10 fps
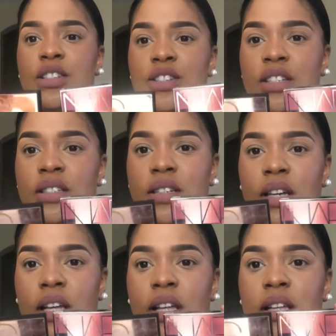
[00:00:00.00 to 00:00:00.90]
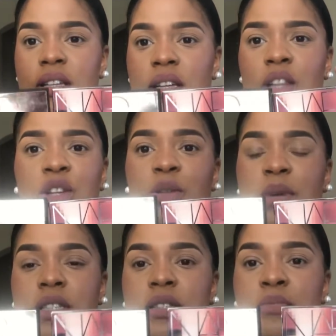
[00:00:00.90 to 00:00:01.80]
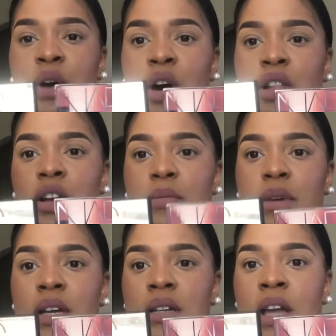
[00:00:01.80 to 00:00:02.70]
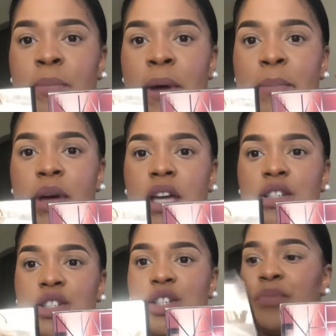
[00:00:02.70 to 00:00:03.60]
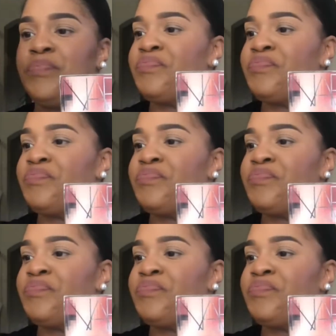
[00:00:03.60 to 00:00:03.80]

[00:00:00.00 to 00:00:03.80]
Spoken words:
it's just a little bit smaller, but not by much.